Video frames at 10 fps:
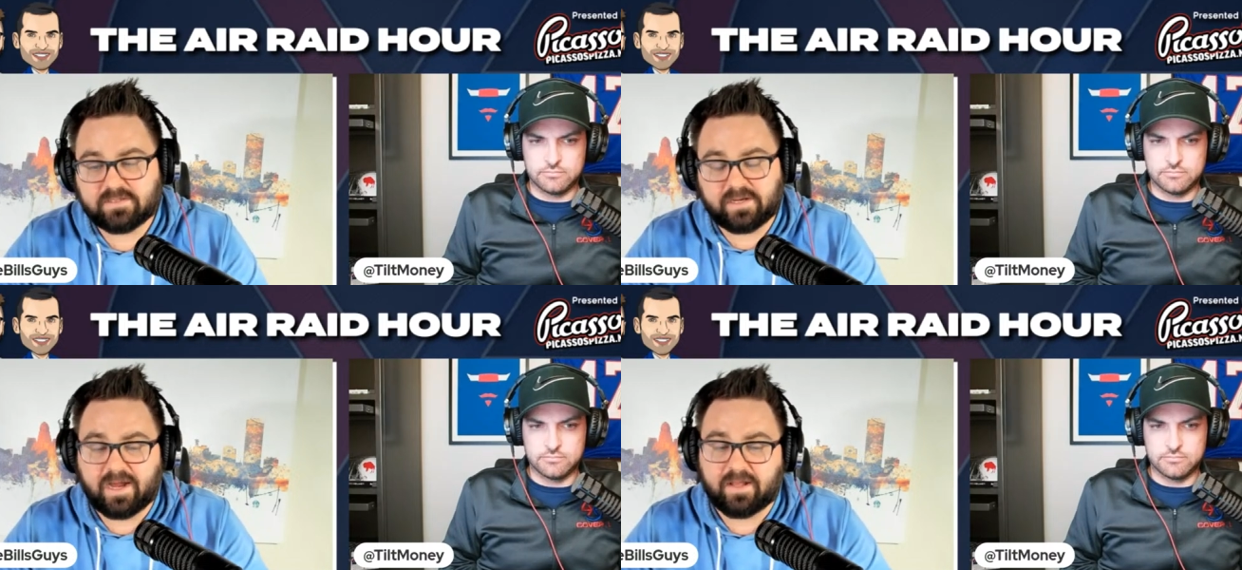
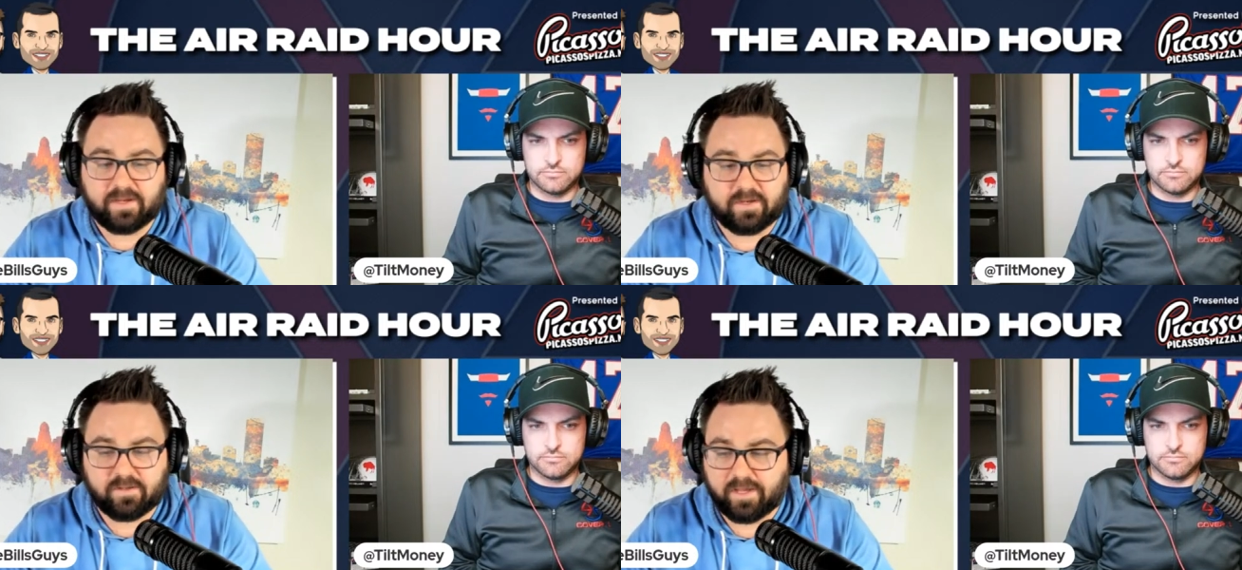Speaker 1: as a guy
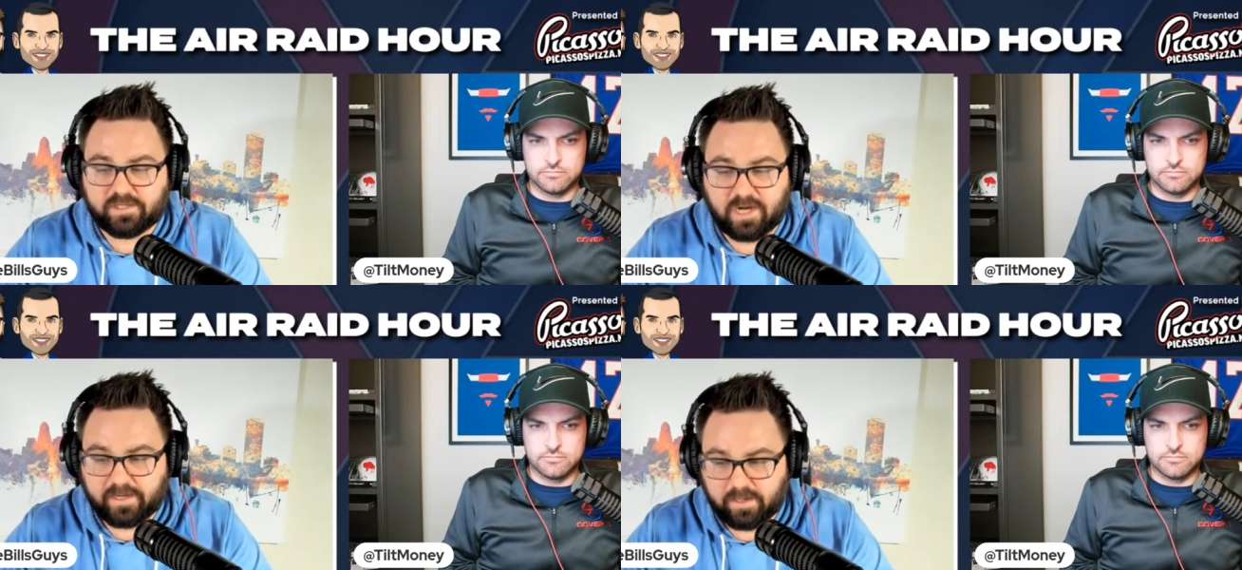like,
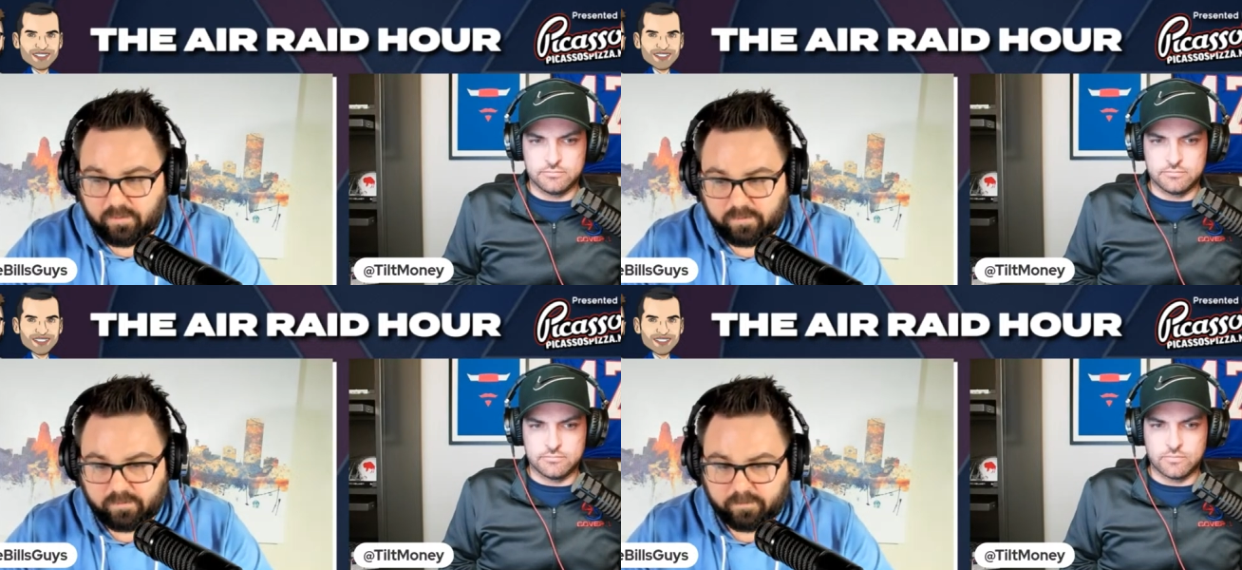like Johnny
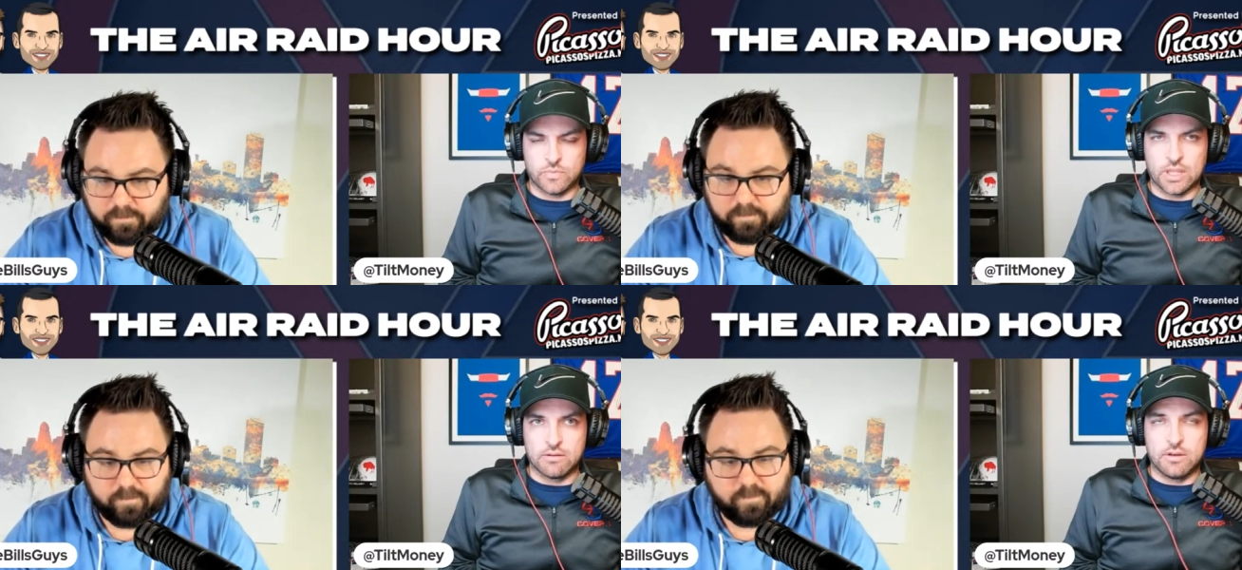Newton.
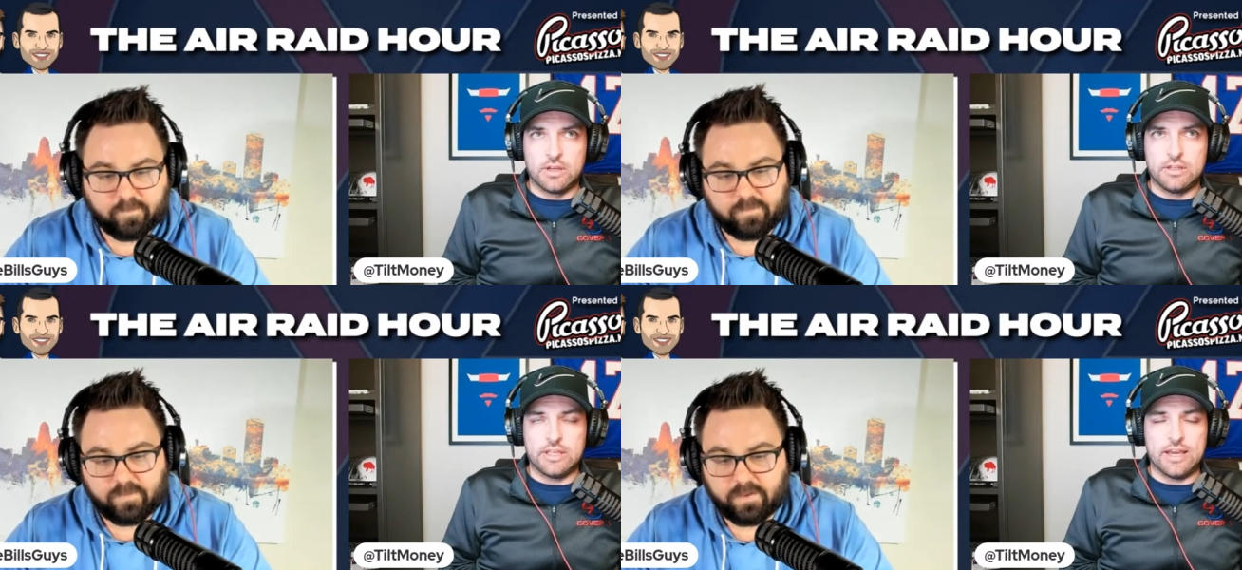
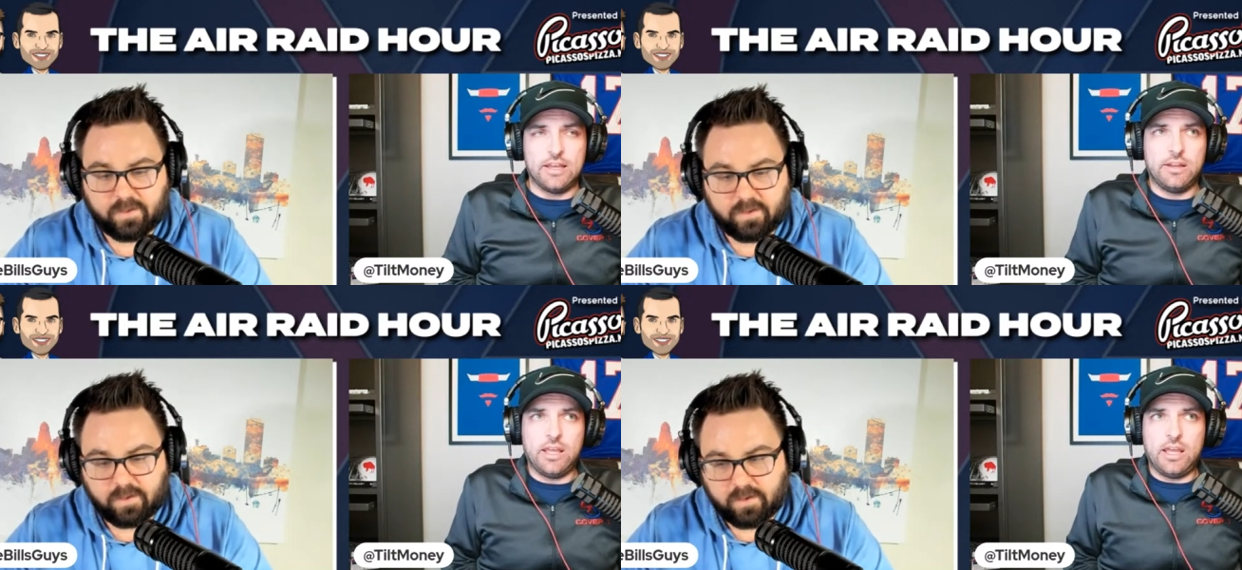
Speaker 2: Yeah,
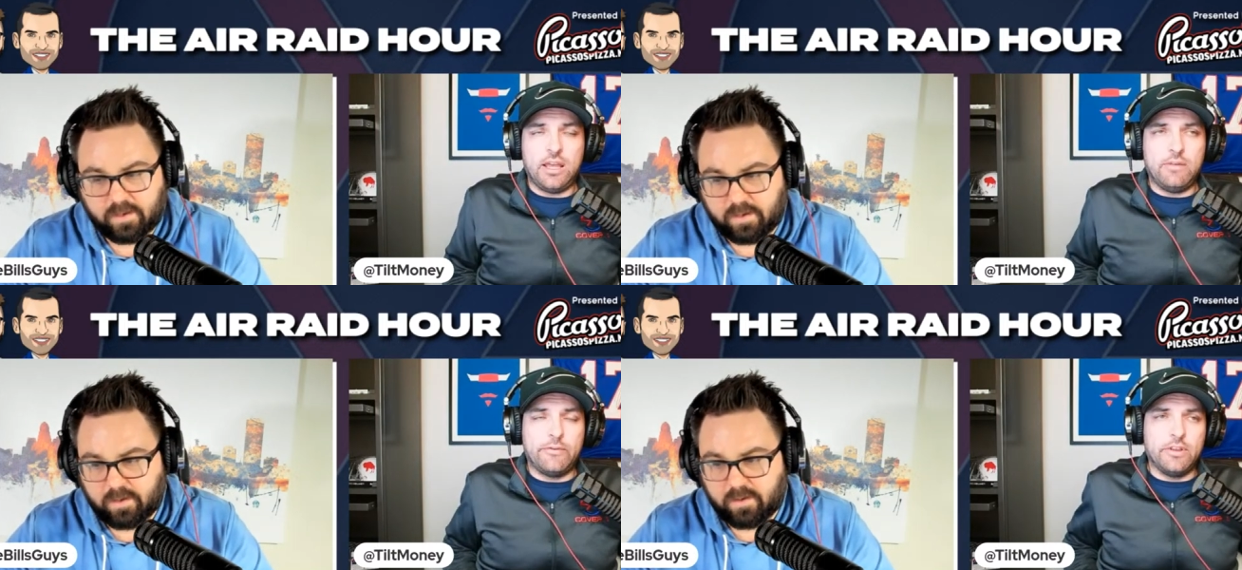and,
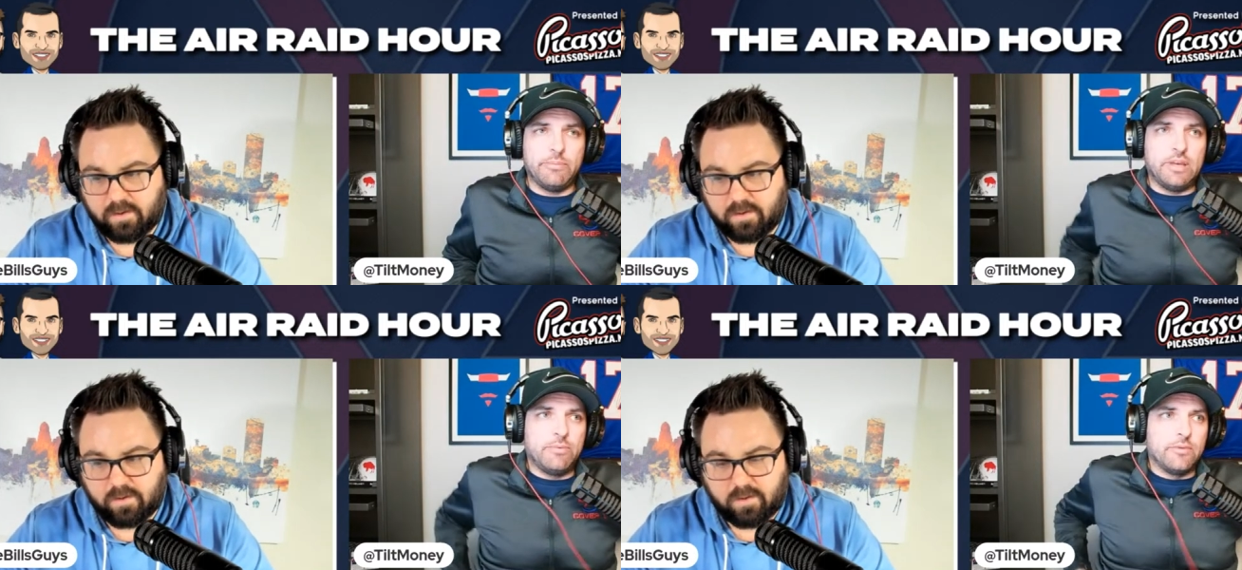and for the
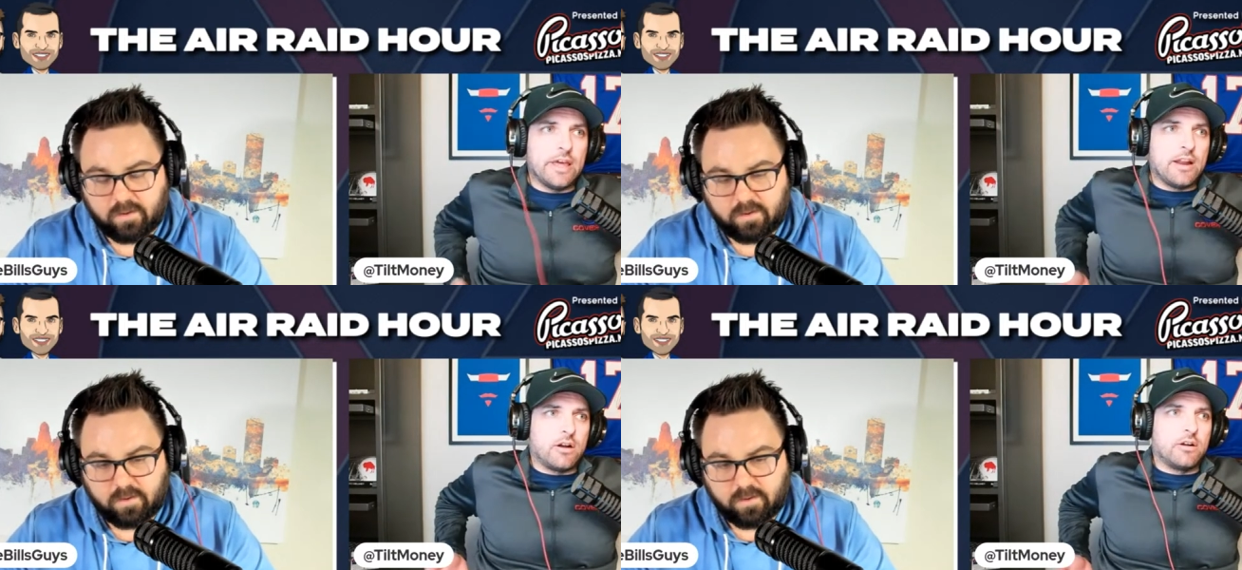people
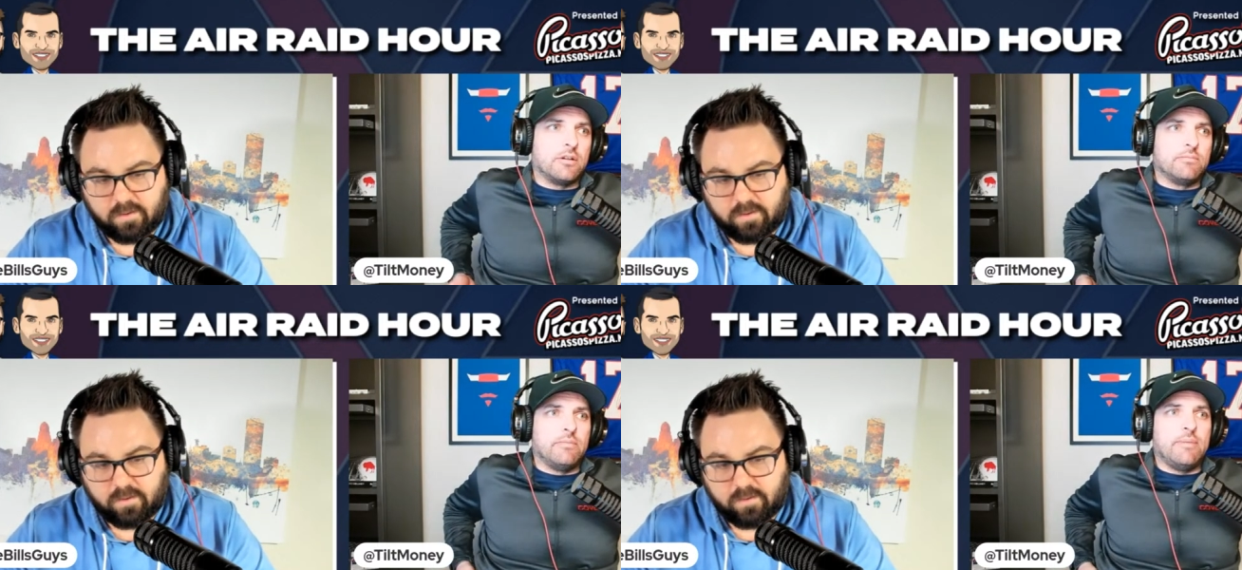that
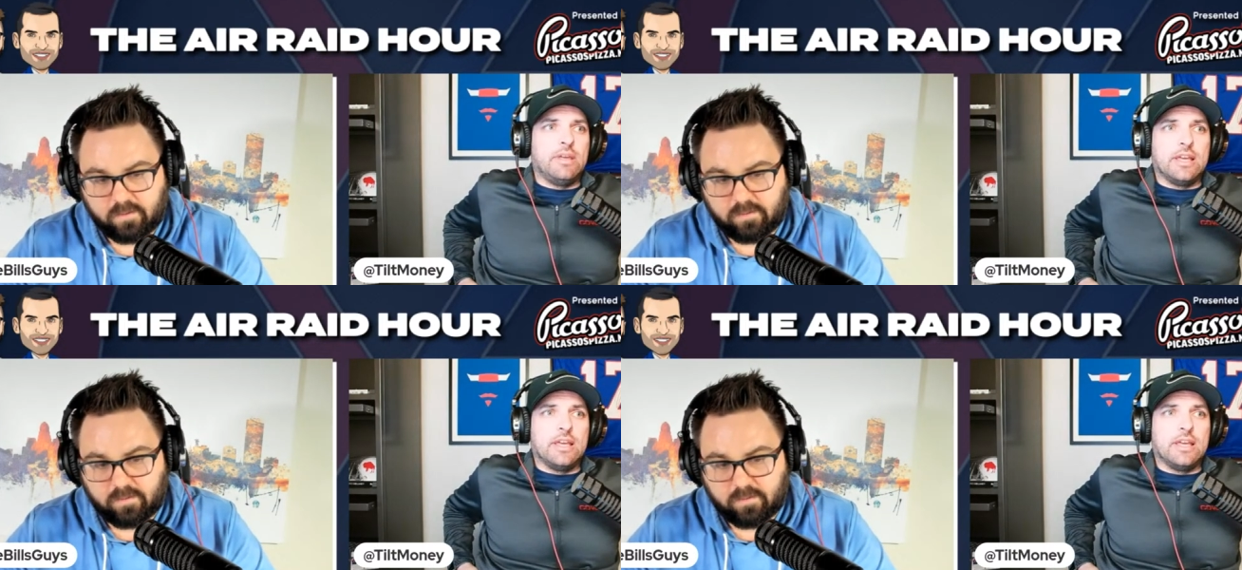are maybe